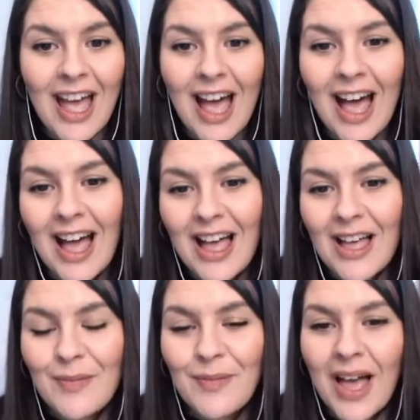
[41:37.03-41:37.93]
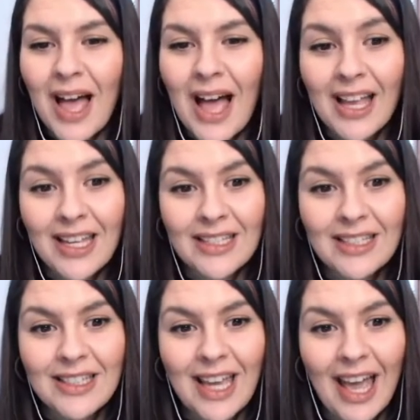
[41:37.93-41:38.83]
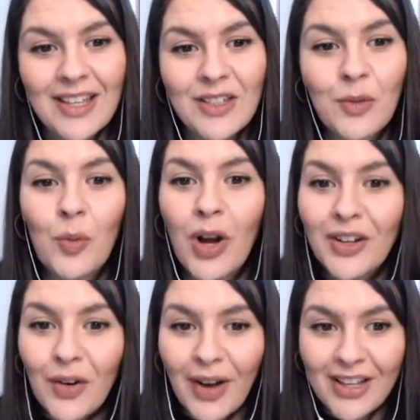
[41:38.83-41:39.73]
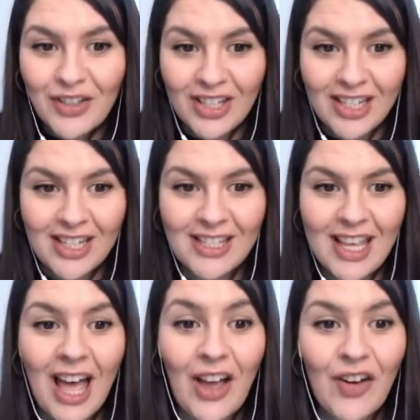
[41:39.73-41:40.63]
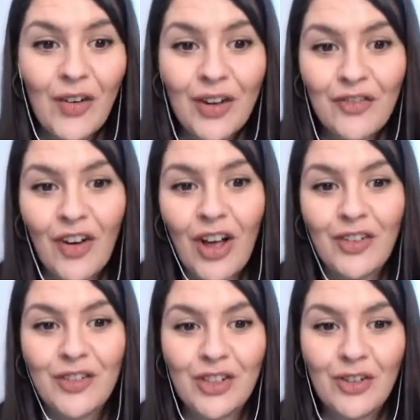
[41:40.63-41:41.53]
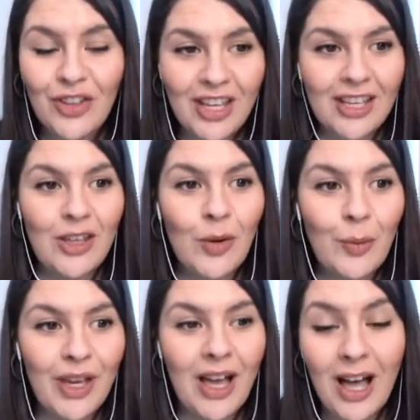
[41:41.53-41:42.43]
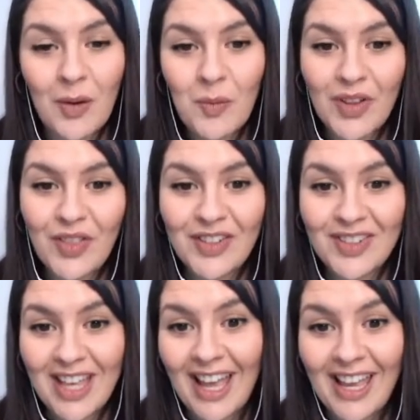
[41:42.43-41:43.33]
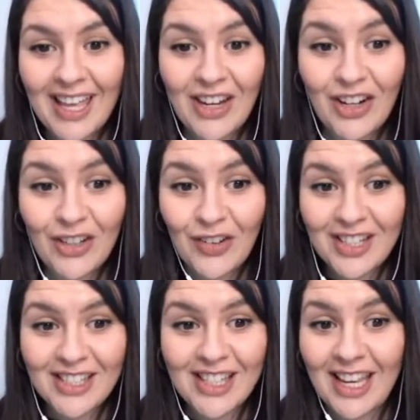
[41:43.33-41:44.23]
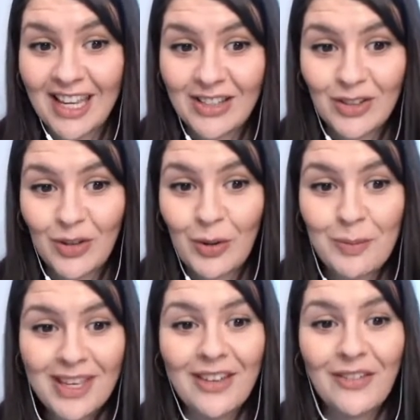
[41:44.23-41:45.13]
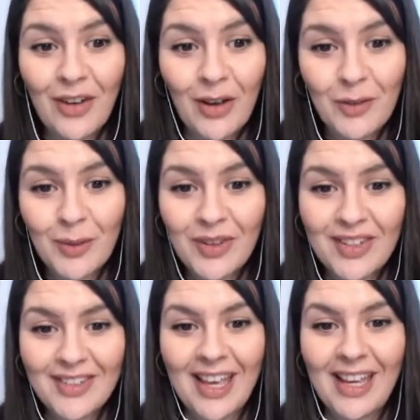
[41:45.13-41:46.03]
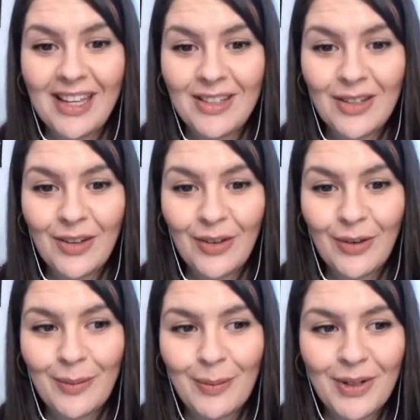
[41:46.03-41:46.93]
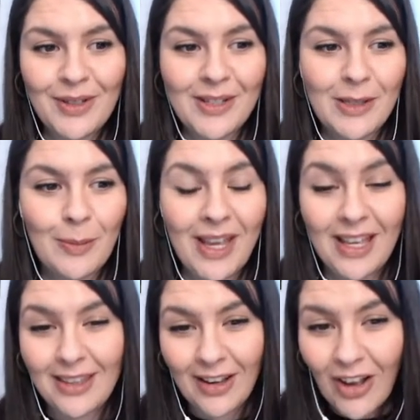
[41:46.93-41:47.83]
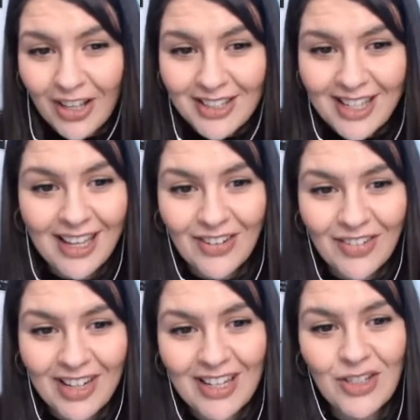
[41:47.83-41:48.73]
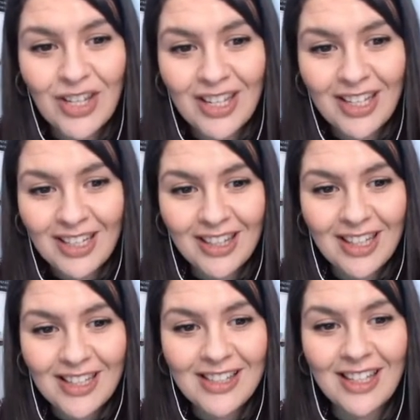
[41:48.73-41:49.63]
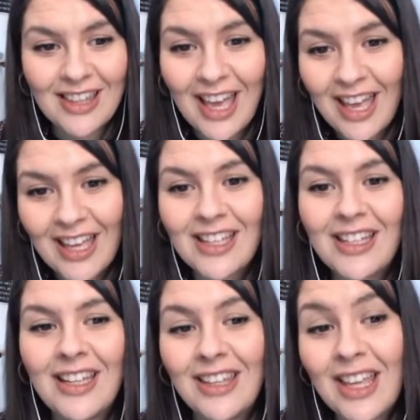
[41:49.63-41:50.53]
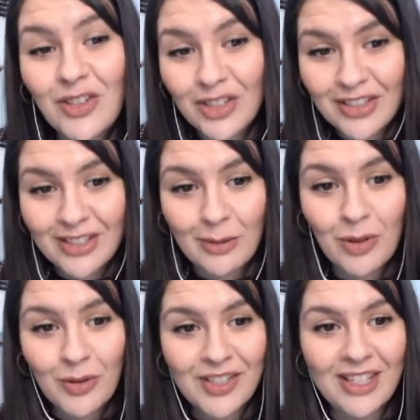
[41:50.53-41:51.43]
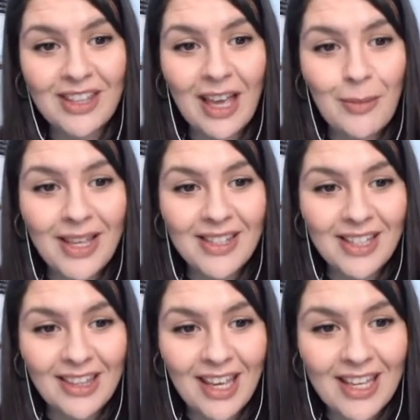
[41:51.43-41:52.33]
Um, I guess one question is how involved do you think you'll become with the site, and are you excited to be involved with the site to participate in the content creation and things like that? And that's just because I'm nosy that I'm asking that.